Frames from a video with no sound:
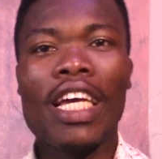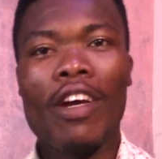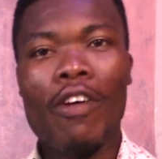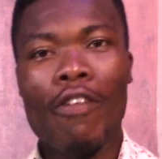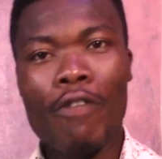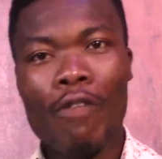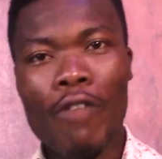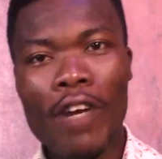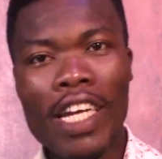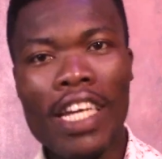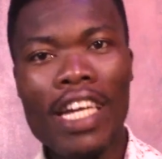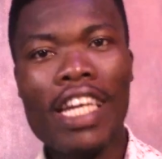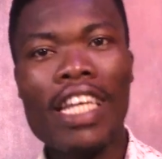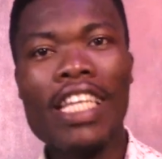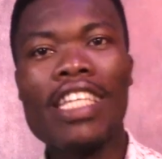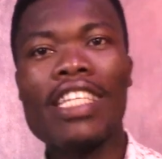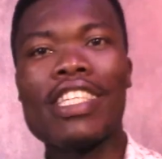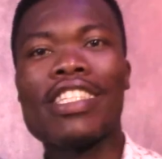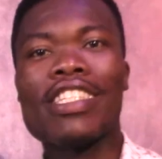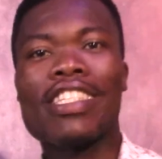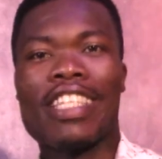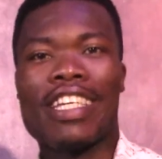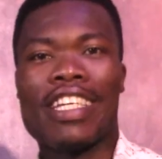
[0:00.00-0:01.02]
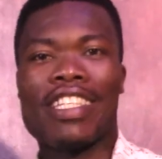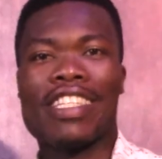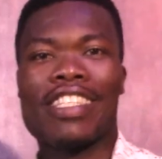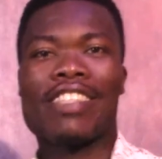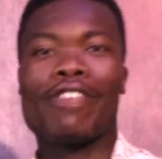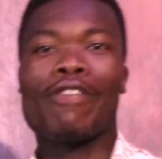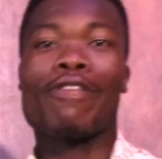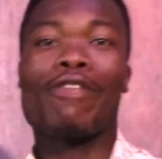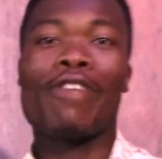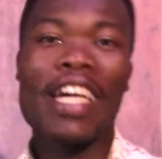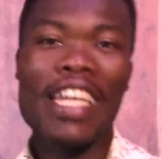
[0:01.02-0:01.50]
Finally,
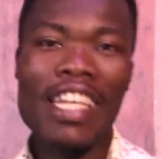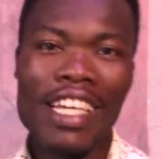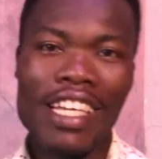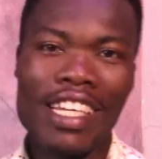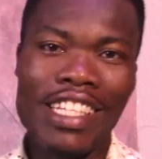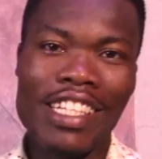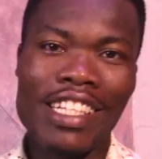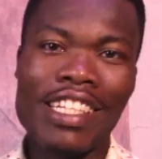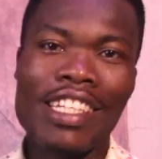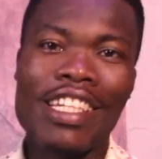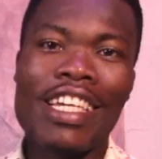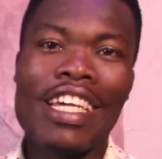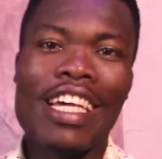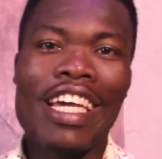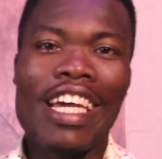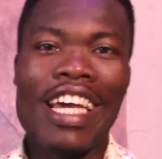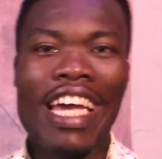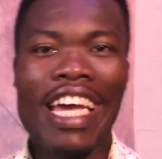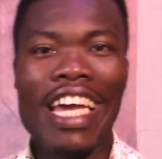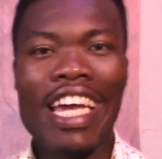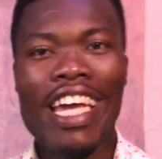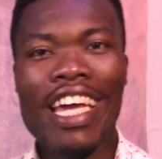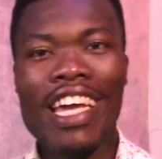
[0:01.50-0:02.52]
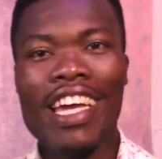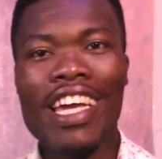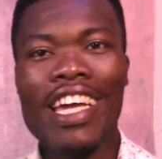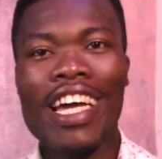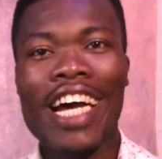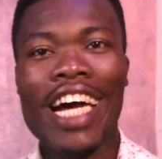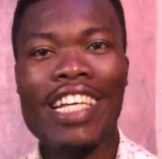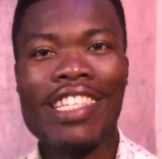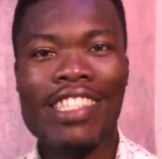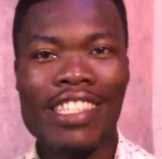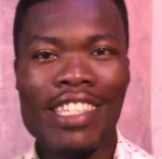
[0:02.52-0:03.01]
yes, finally,
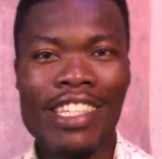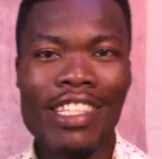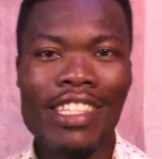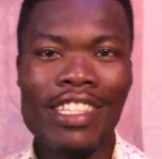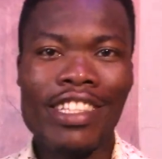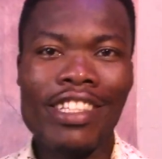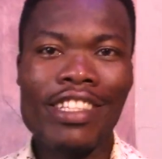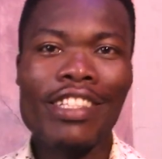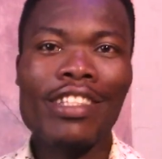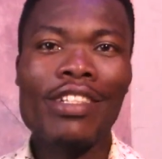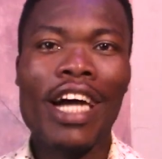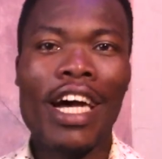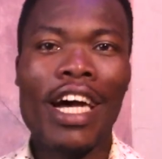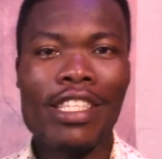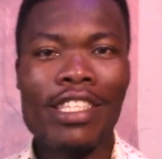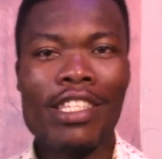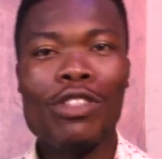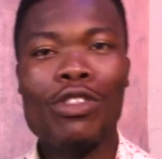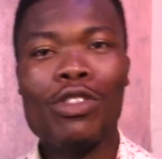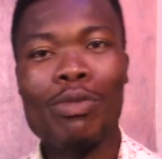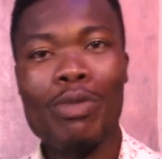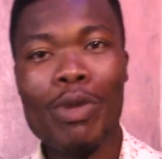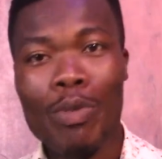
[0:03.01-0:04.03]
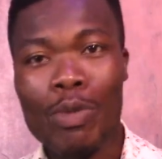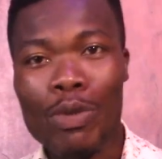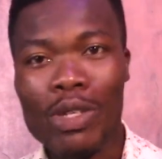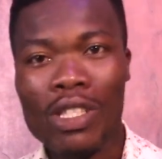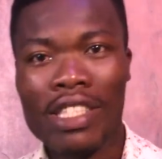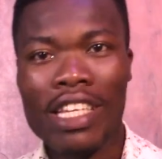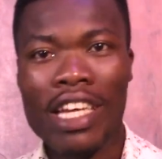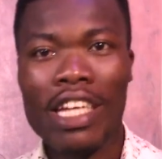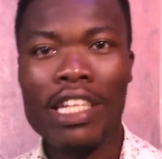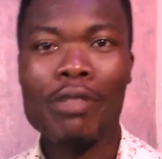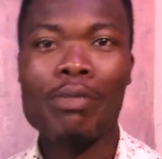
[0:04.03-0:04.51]
I seem to be
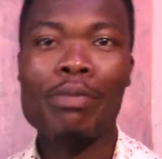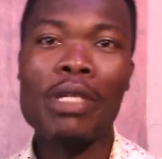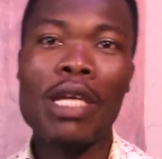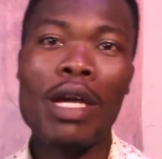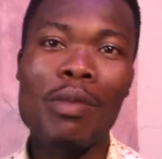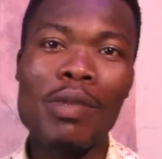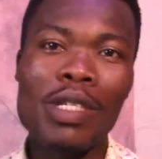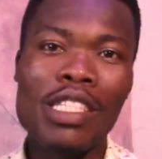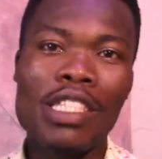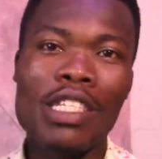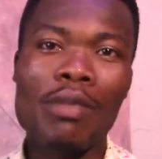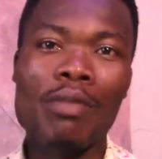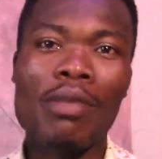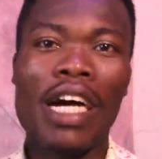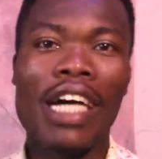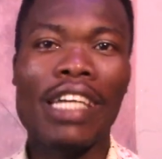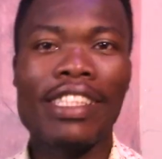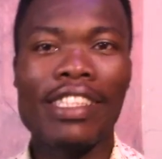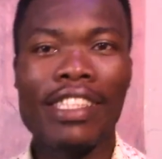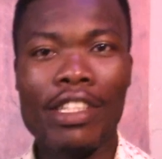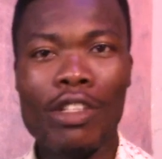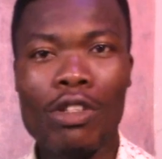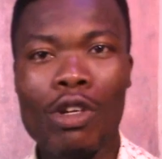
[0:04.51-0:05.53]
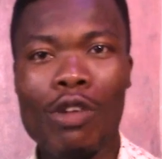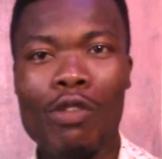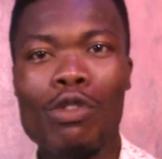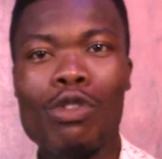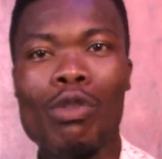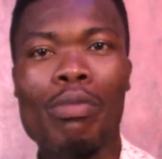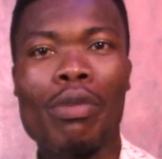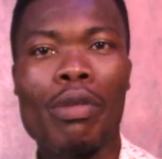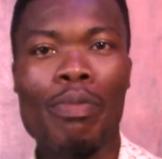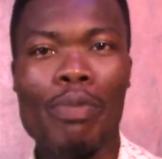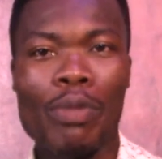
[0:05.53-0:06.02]
precise, me a medium, I seem enough
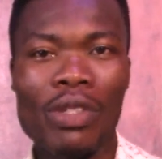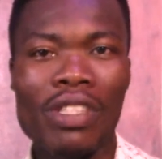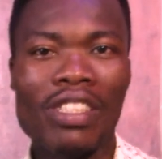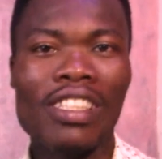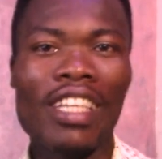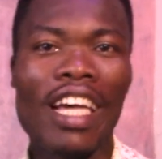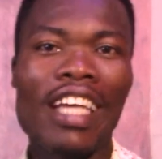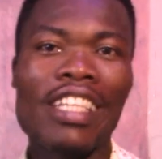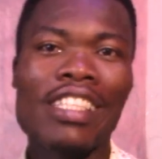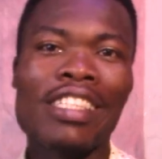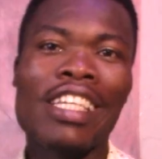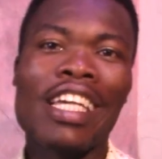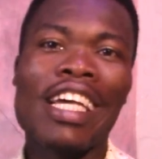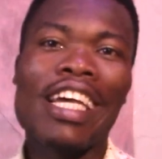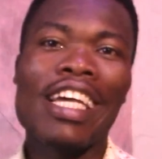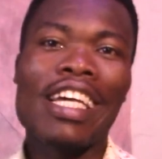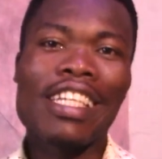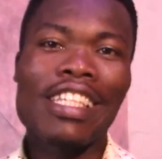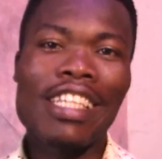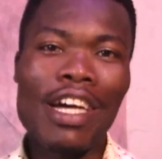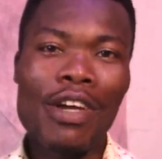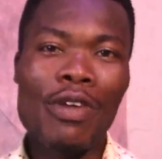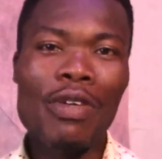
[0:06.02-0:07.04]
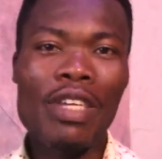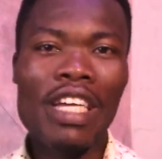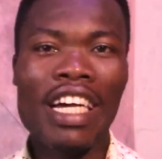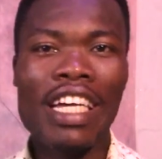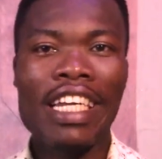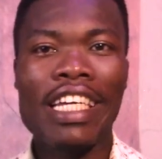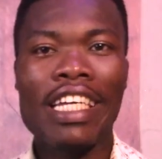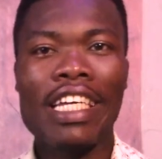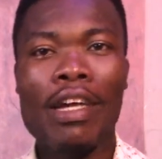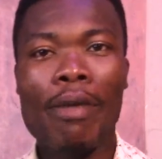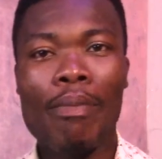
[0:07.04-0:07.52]
to be precise.
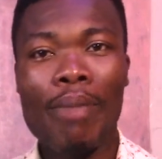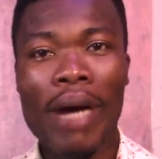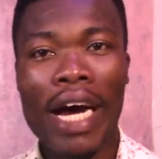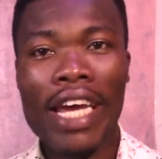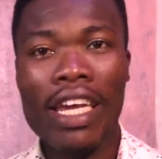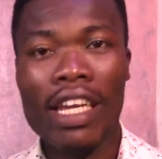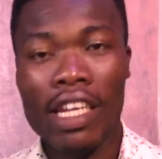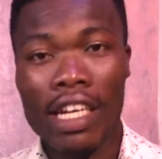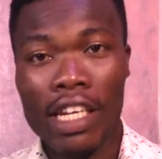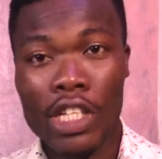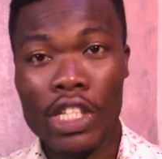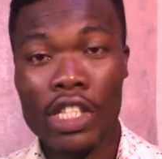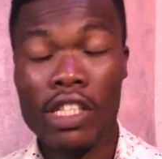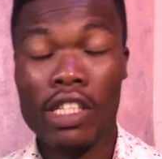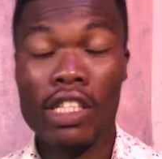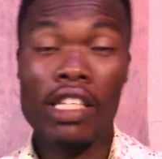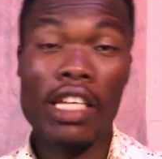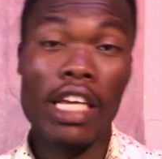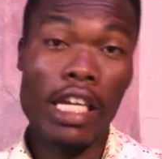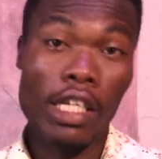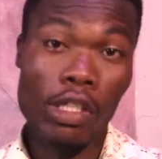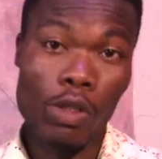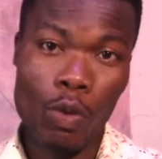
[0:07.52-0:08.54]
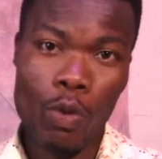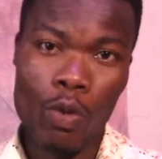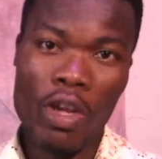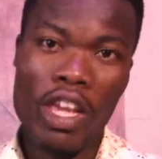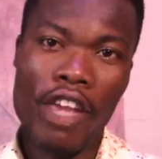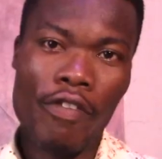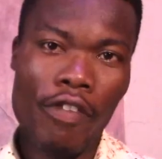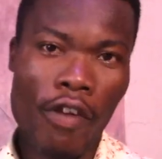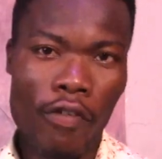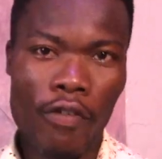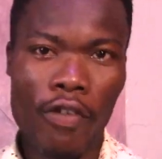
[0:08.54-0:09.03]
Damian, a by election, a
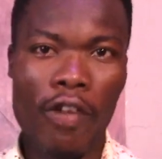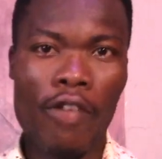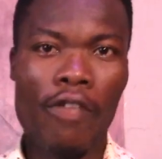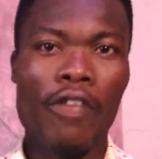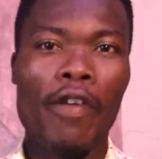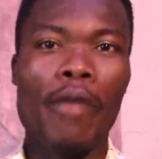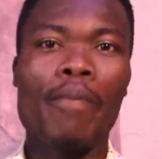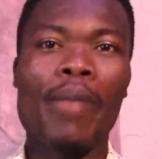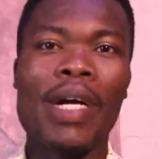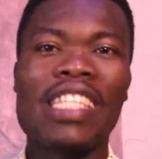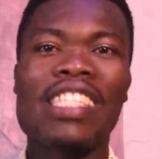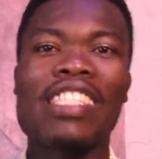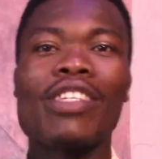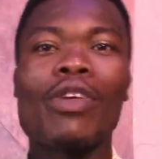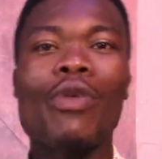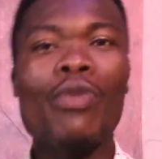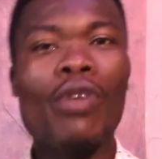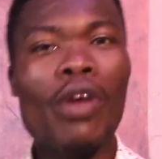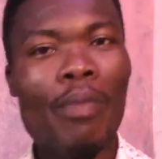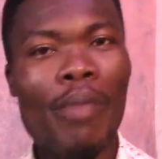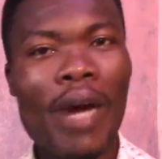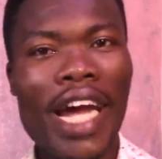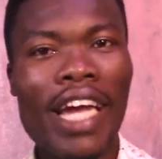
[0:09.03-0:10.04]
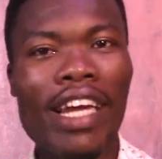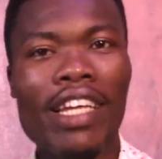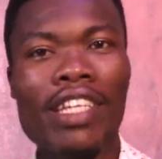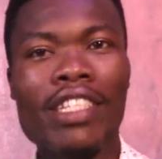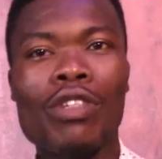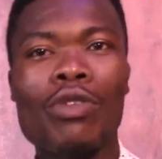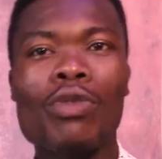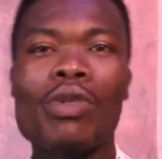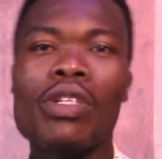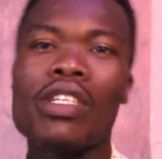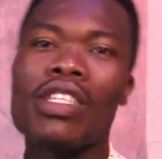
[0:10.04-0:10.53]
WFFF, but you will by
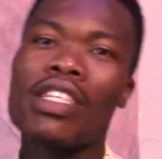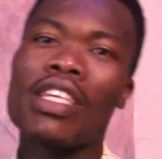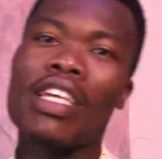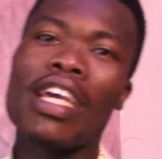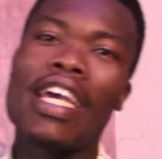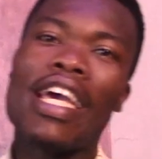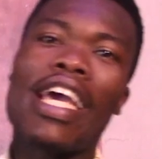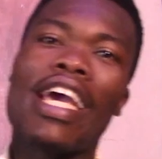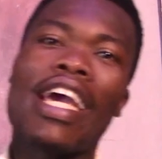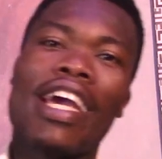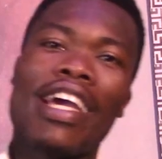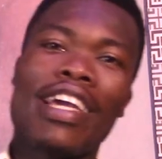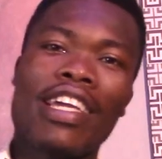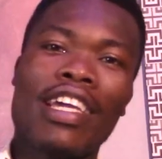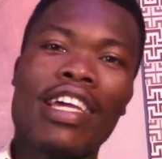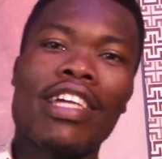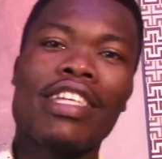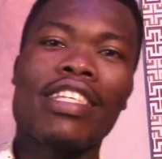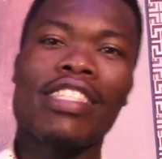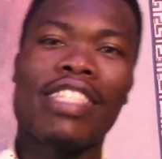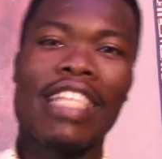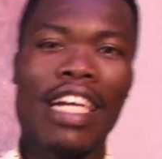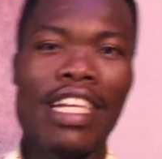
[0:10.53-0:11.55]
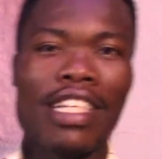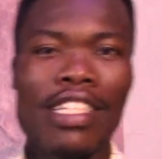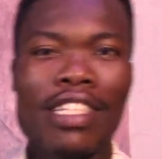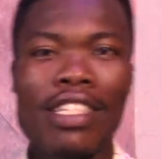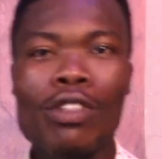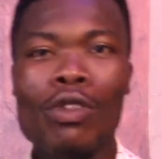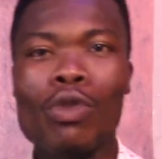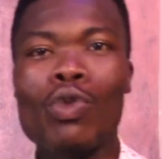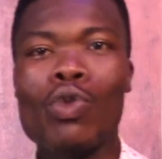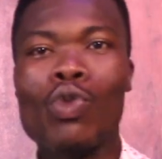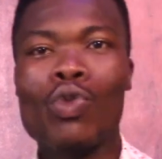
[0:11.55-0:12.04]
election, only say a judging